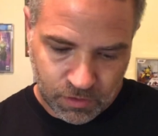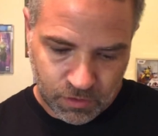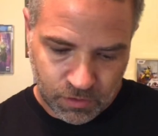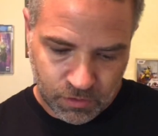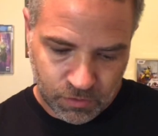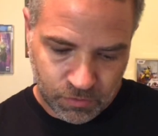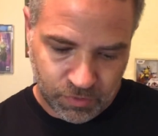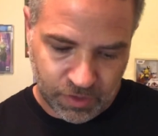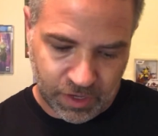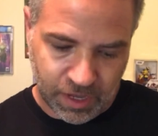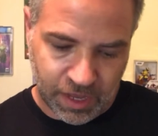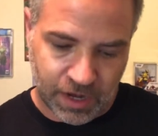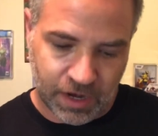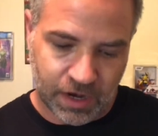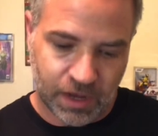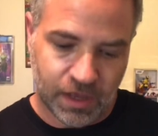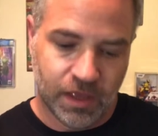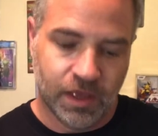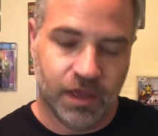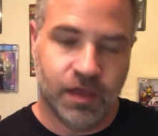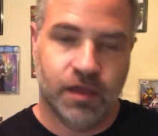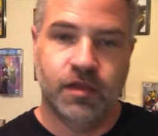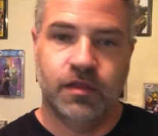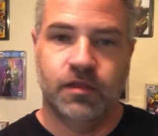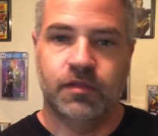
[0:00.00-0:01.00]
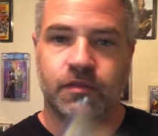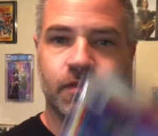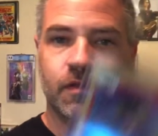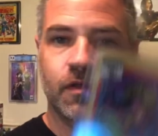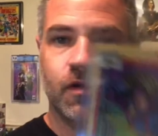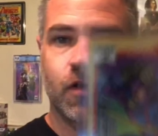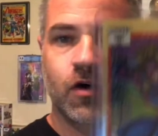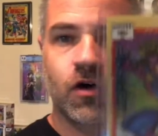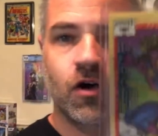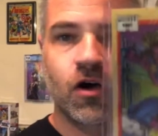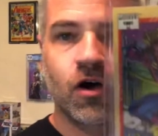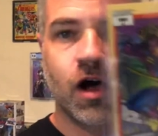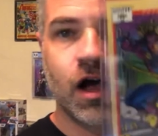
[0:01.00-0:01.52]
We got a
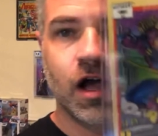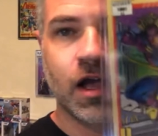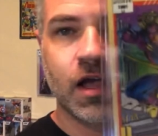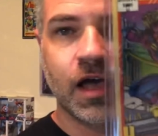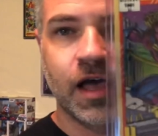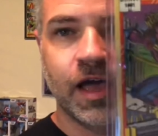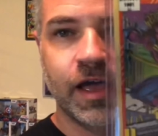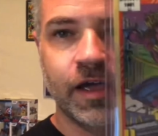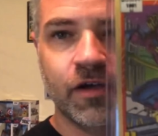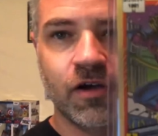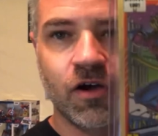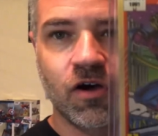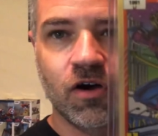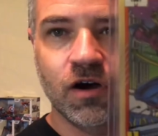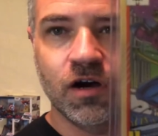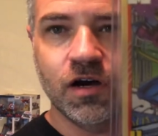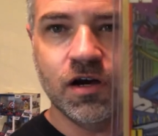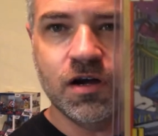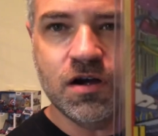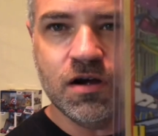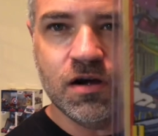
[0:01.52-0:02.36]
Hawkeye card.